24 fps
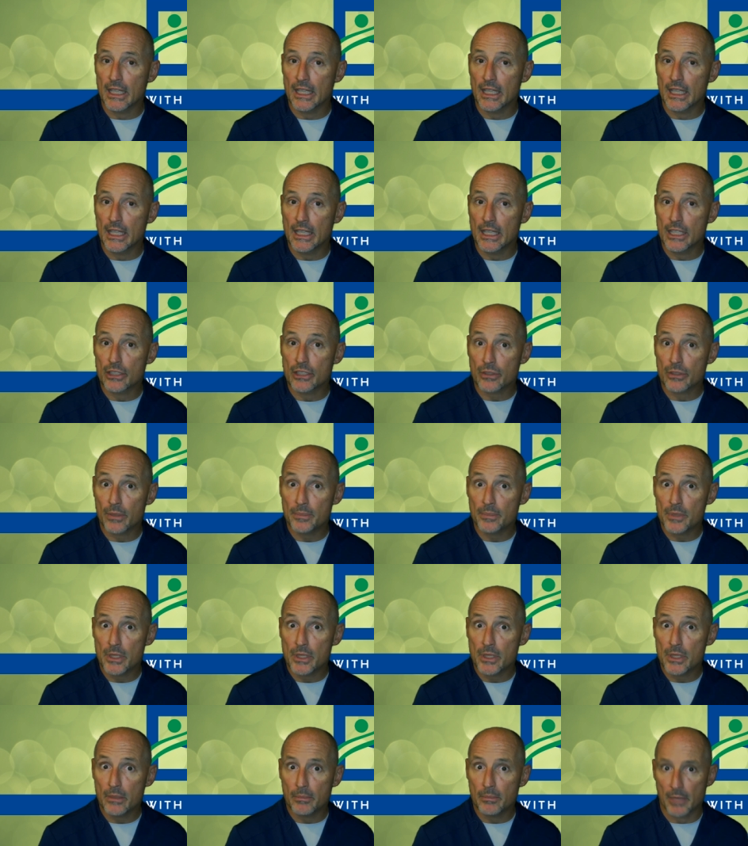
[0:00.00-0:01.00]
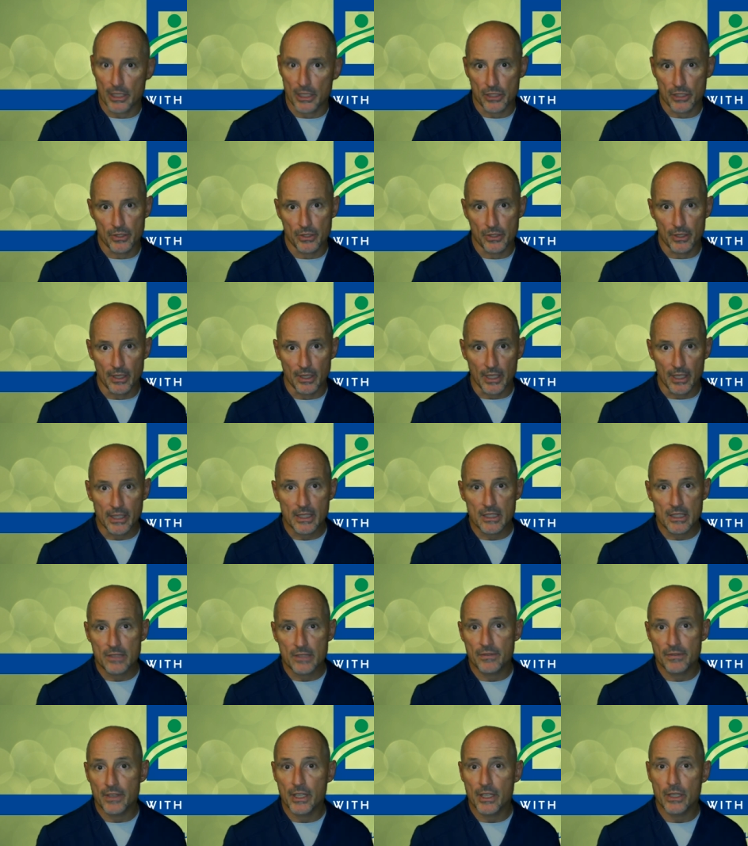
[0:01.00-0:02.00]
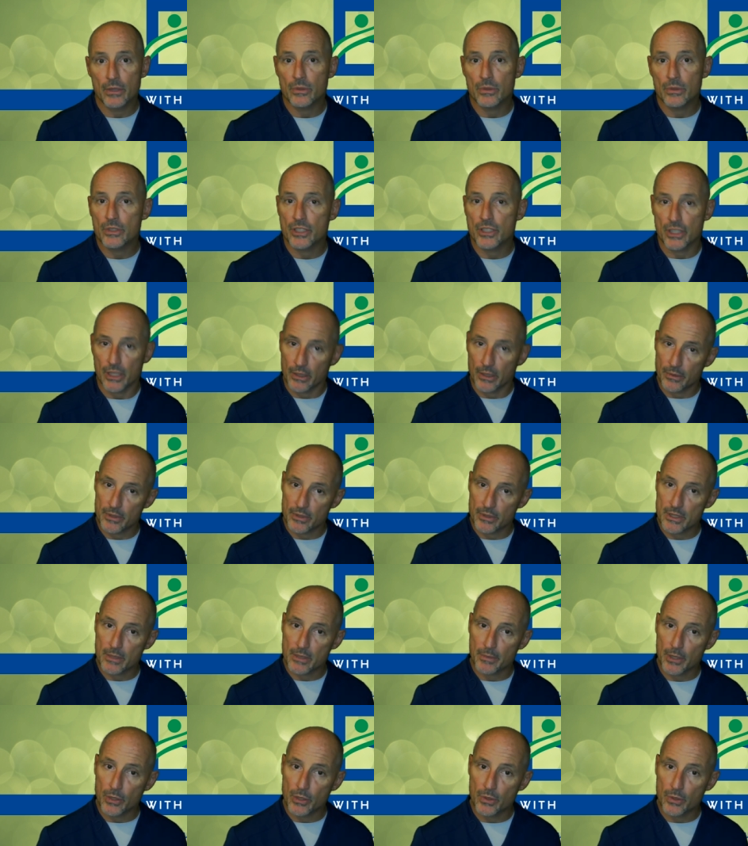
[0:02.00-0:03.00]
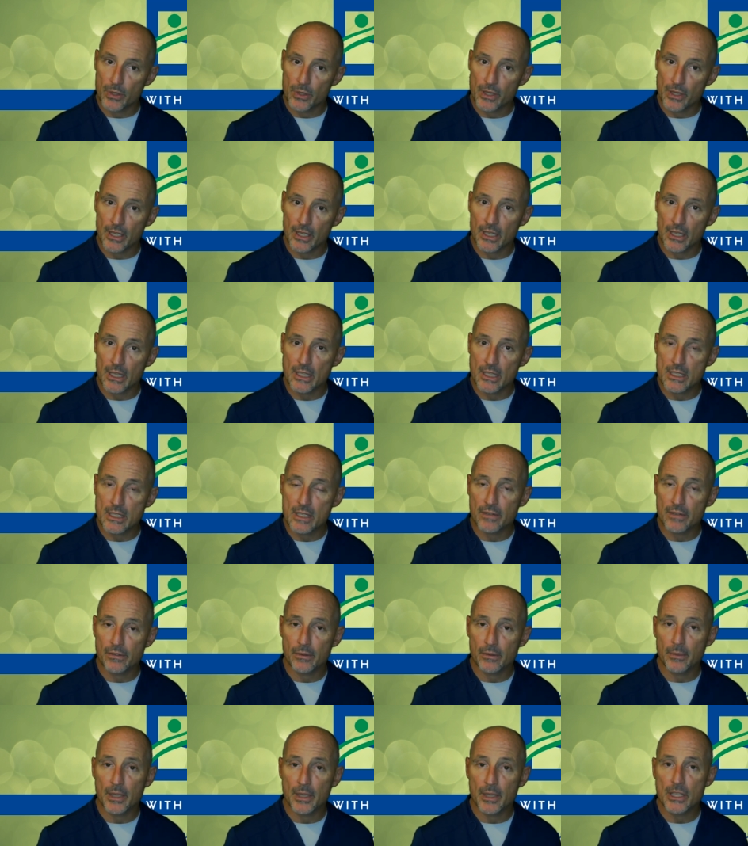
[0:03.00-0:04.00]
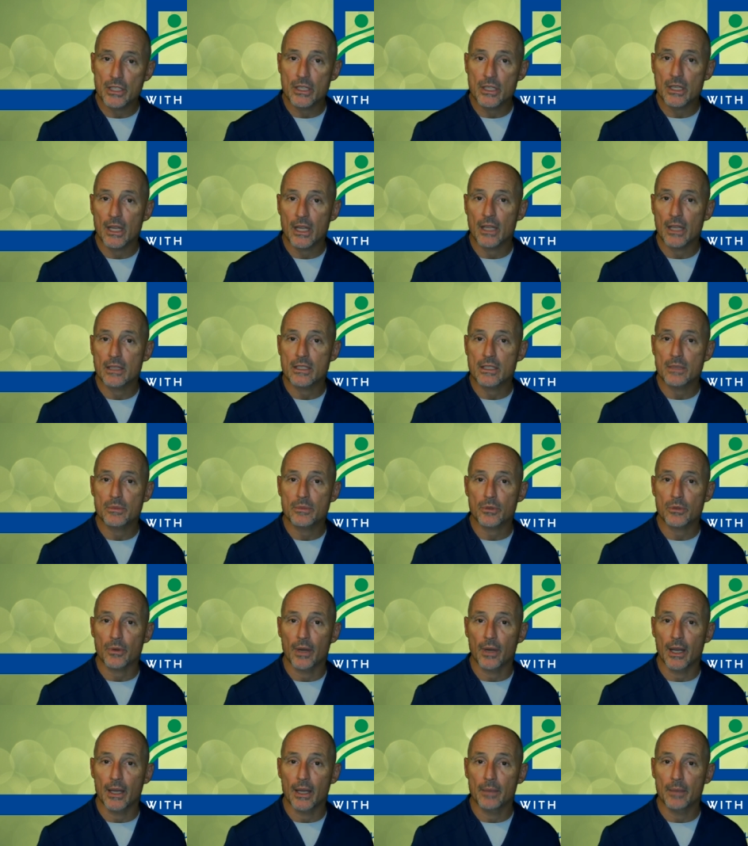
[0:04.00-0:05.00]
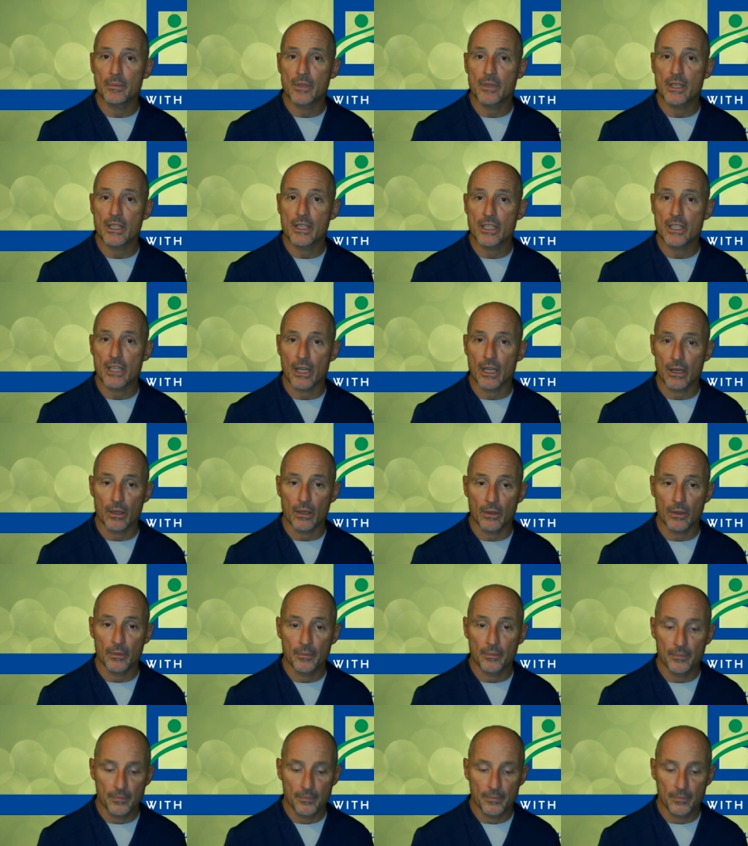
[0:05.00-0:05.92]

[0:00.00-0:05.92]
the description. Make sure you like this video, share it with somebody who you think needs the information, and subscribe to the channel.